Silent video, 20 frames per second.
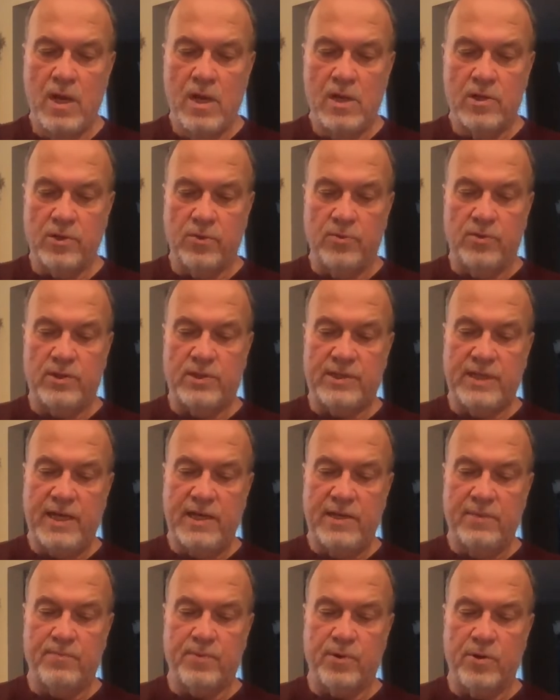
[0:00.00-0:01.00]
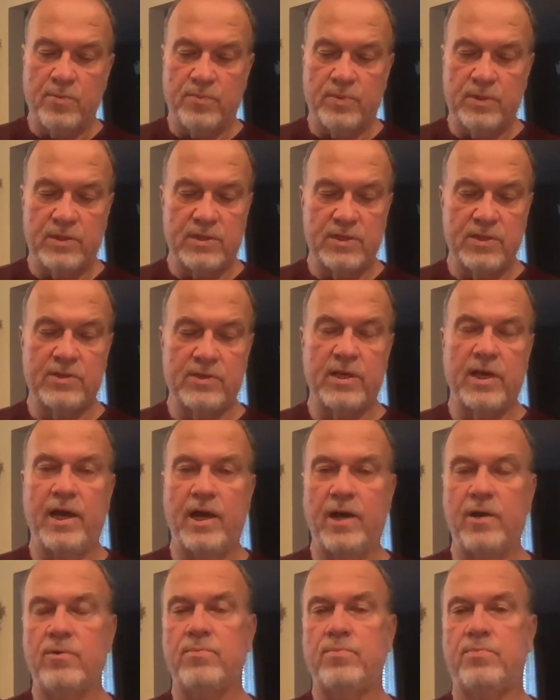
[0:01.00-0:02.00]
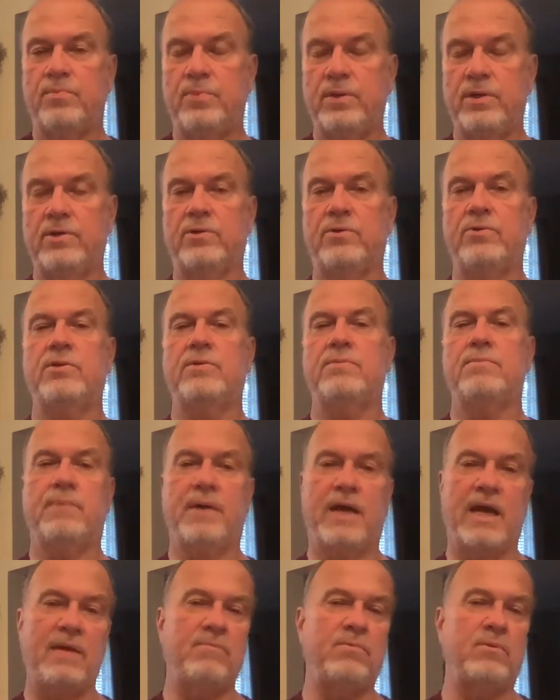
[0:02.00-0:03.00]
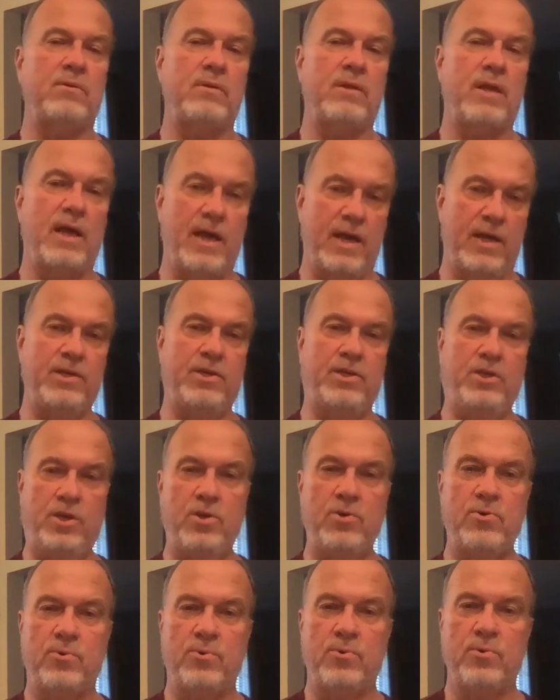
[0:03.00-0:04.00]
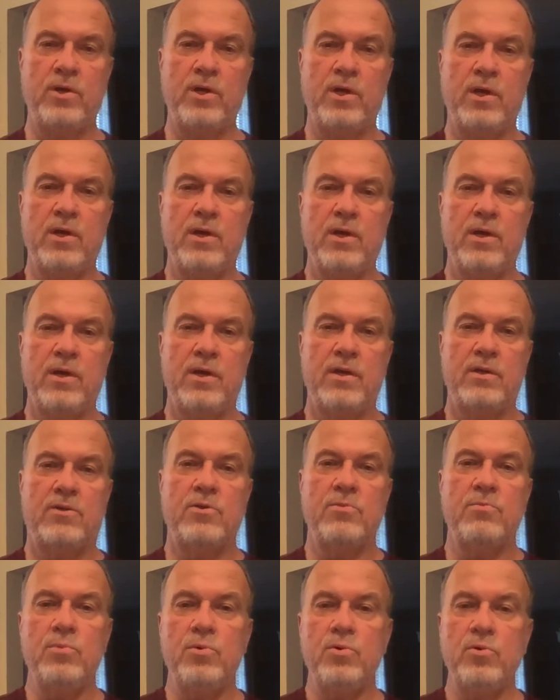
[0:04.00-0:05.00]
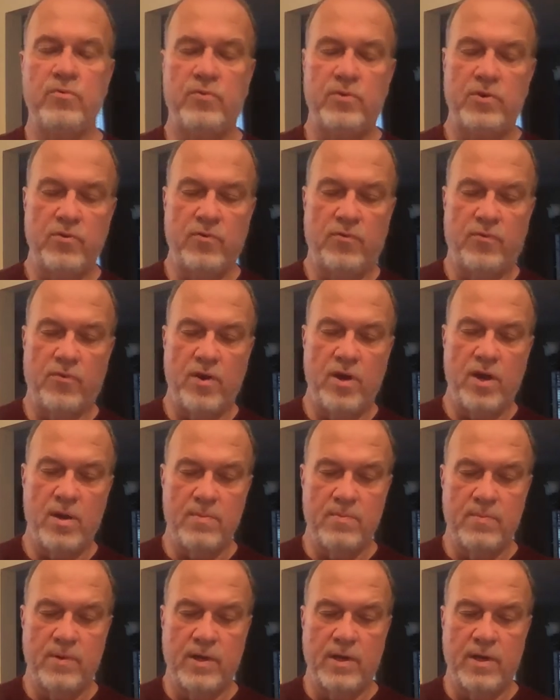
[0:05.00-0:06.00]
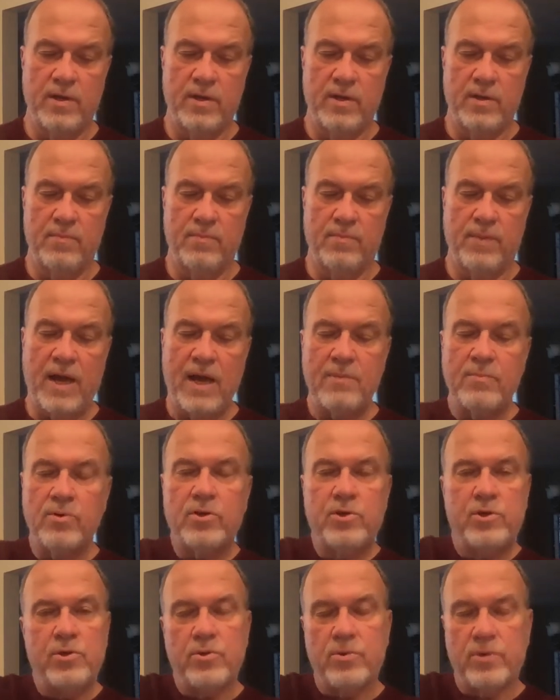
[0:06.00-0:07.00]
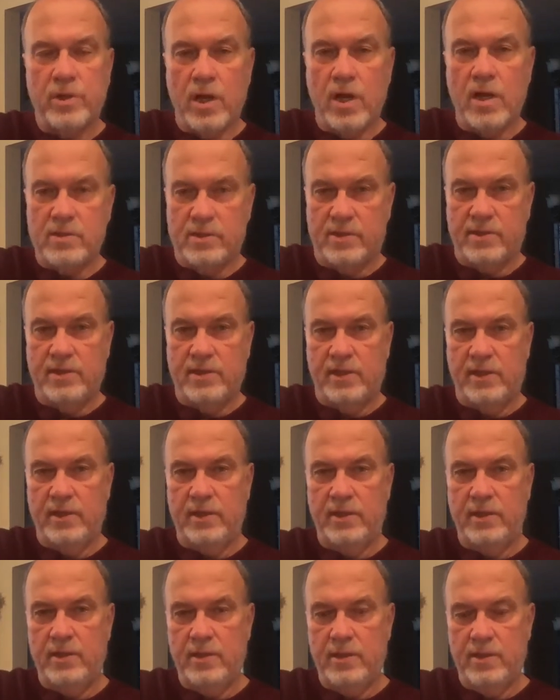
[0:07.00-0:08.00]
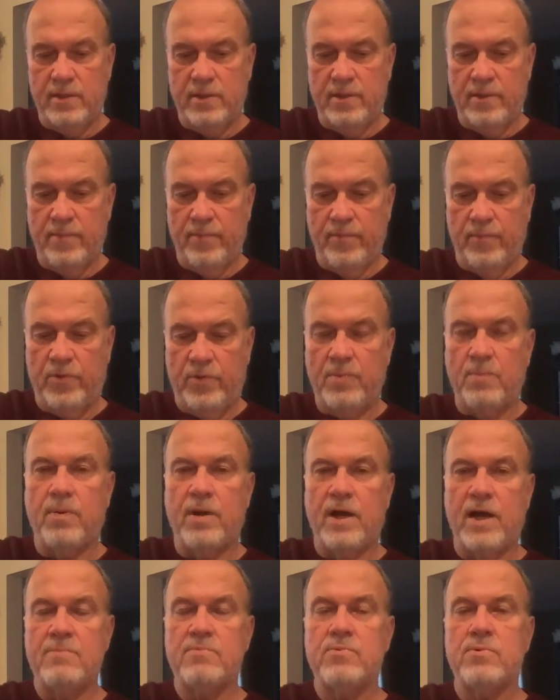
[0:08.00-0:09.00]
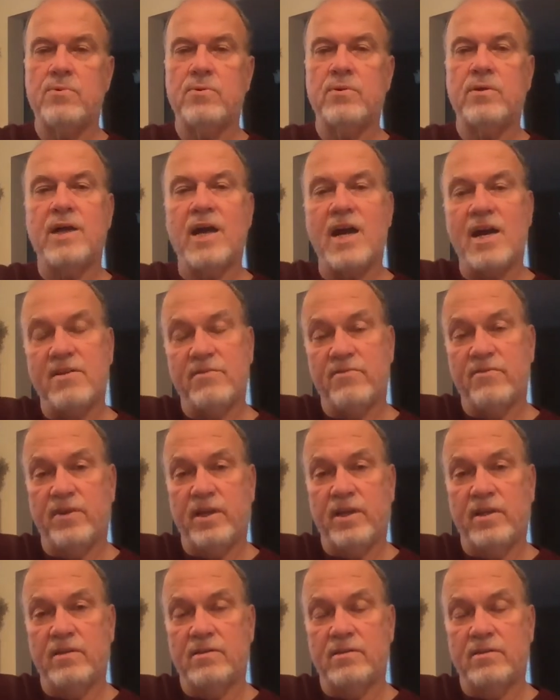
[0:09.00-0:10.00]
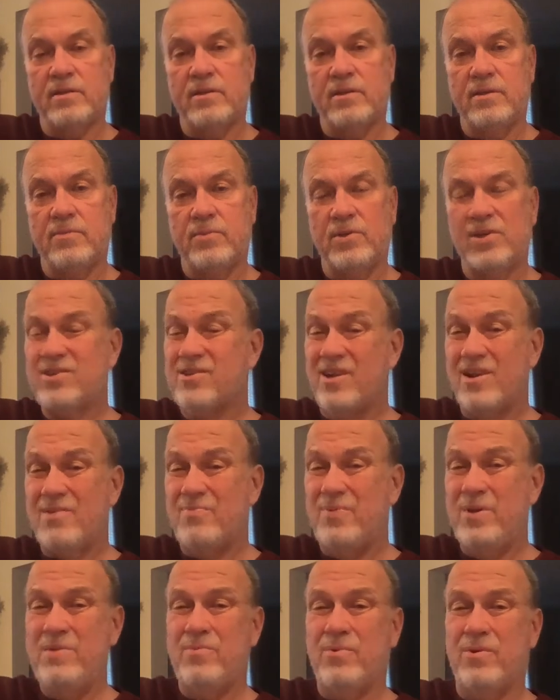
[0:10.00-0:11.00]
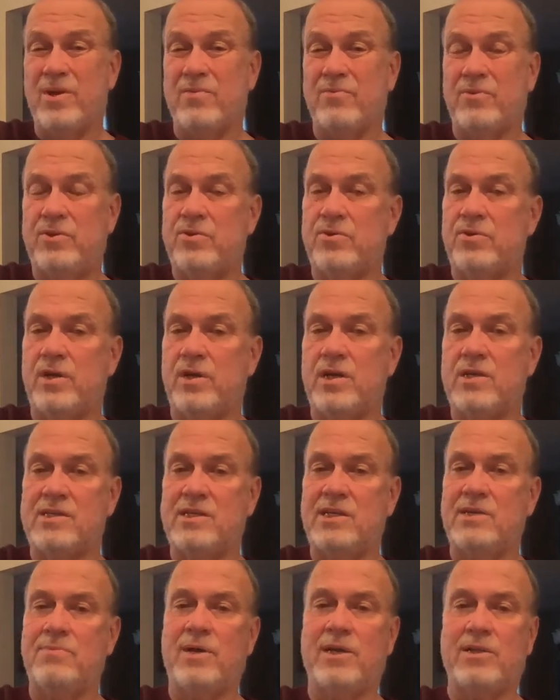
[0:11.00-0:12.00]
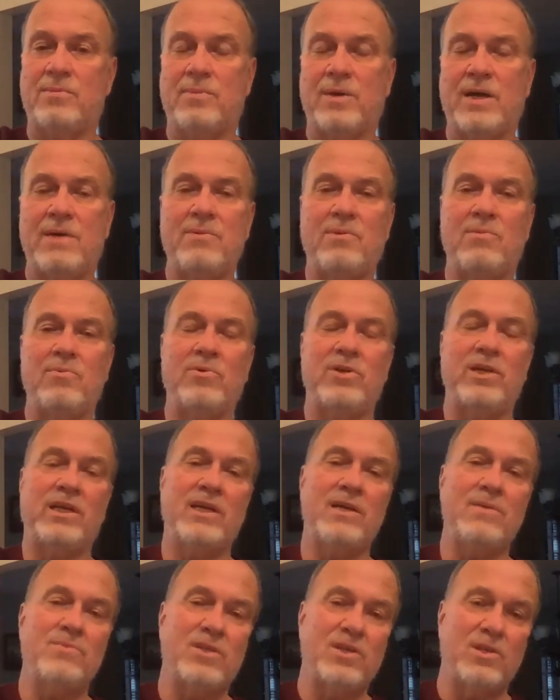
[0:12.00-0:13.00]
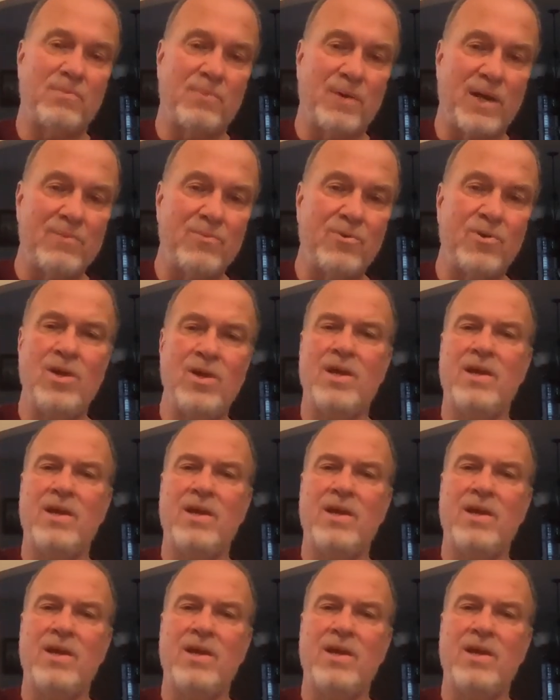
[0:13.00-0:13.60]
So the stated purpose is to help build Bible IQ, to move you from Bible curiosity to Bible confidence. Because a lot of people have curiosity about the Bible, but when it comes to the Bible,